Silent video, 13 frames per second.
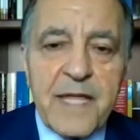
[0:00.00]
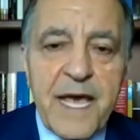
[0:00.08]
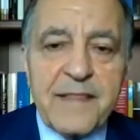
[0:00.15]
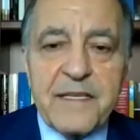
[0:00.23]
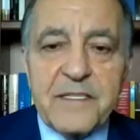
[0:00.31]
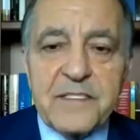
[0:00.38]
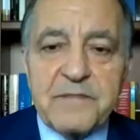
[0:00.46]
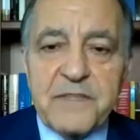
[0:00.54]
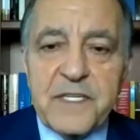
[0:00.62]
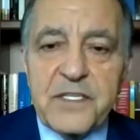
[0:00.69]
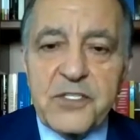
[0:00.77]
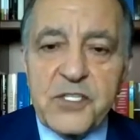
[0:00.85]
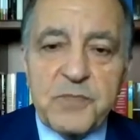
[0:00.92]
That is a
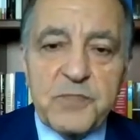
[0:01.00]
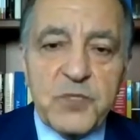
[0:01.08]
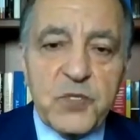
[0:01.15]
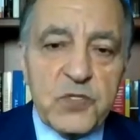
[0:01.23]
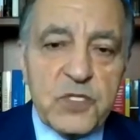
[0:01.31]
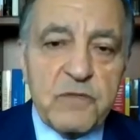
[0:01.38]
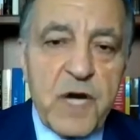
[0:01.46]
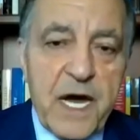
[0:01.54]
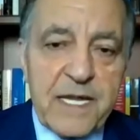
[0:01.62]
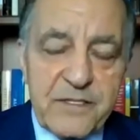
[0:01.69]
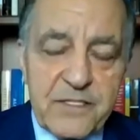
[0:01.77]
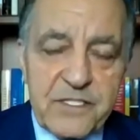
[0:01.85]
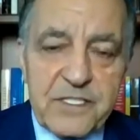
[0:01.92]
very cheap source of
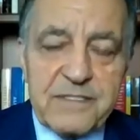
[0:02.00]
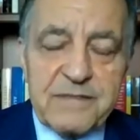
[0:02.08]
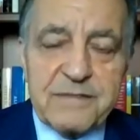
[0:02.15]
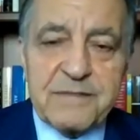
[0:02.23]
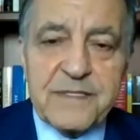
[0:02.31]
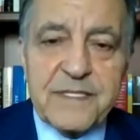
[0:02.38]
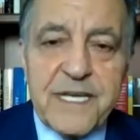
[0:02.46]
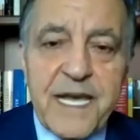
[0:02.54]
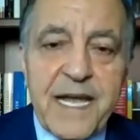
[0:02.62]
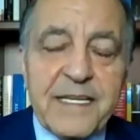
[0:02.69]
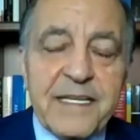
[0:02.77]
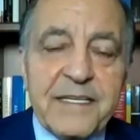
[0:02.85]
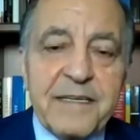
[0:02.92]
hydrogen,
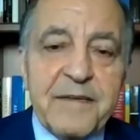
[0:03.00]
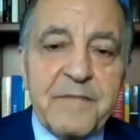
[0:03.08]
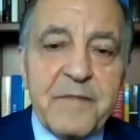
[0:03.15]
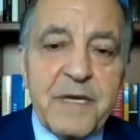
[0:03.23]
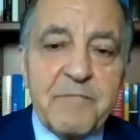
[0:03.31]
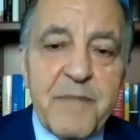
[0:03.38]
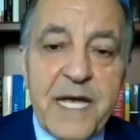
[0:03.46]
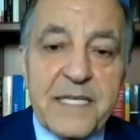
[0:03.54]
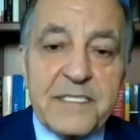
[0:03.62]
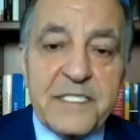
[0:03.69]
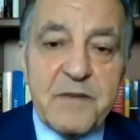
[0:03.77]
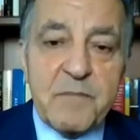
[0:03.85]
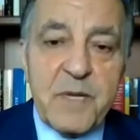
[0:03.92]
and a
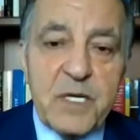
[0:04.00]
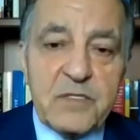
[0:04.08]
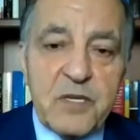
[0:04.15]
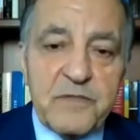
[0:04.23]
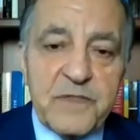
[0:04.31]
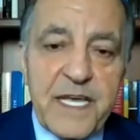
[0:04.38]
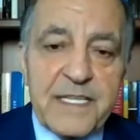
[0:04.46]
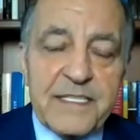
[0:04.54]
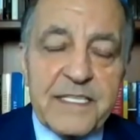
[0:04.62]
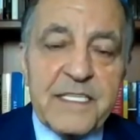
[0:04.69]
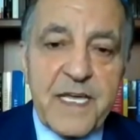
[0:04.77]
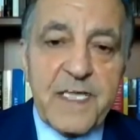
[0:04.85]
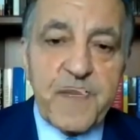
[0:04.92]
massive amount of
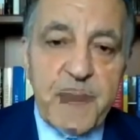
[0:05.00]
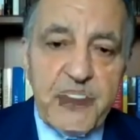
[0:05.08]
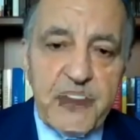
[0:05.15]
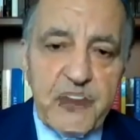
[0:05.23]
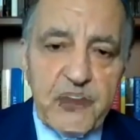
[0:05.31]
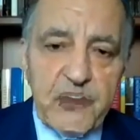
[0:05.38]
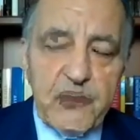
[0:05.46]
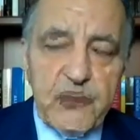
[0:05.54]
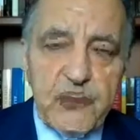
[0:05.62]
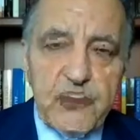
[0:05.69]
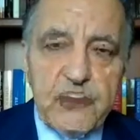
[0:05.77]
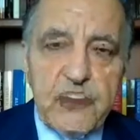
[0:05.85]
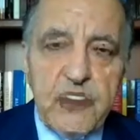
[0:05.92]
that is being
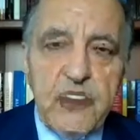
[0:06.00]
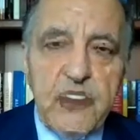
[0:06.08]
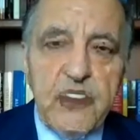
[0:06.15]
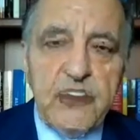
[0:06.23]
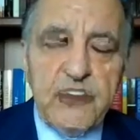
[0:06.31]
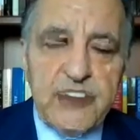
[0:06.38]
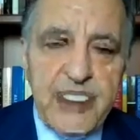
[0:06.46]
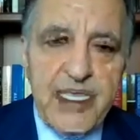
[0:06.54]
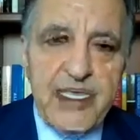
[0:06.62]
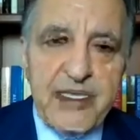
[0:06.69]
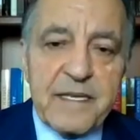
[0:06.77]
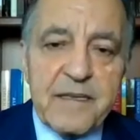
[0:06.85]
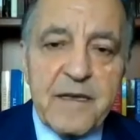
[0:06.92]
used
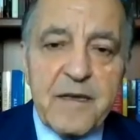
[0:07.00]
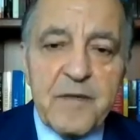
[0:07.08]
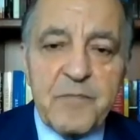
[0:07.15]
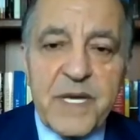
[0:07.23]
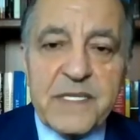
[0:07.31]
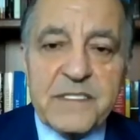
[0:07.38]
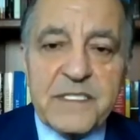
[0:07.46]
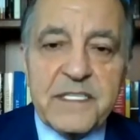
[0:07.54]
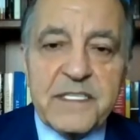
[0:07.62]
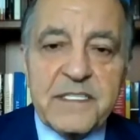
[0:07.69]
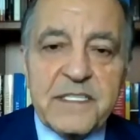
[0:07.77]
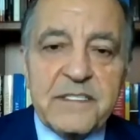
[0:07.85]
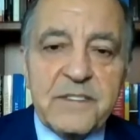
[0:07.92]
today,
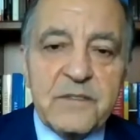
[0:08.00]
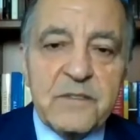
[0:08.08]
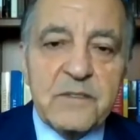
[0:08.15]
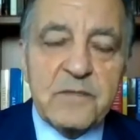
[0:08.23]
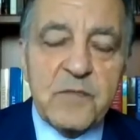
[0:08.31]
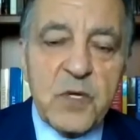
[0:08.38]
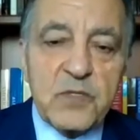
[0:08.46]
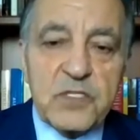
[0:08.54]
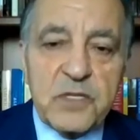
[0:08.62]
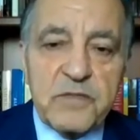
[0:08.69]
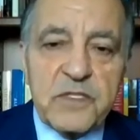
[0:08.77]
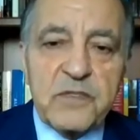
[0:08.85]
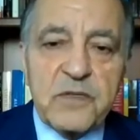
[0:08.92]
basically most
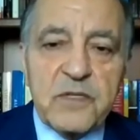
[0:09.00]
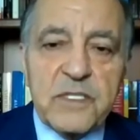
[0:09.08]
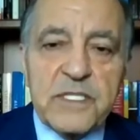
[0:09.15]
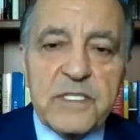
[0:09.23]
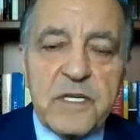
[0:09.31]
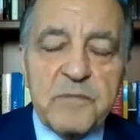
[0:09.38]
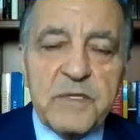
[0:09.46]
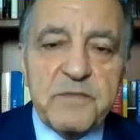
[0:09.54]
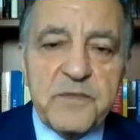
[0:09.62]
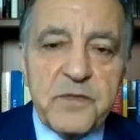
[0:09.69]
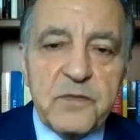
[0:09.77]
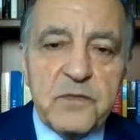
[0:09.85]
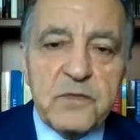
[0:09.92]
of it to clean up the
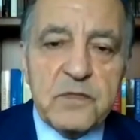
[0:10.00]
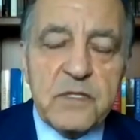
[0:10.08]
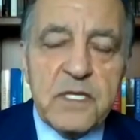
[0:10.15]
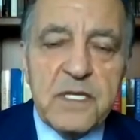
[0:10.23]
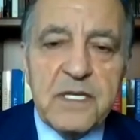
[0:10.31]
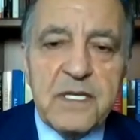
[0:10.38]
fuel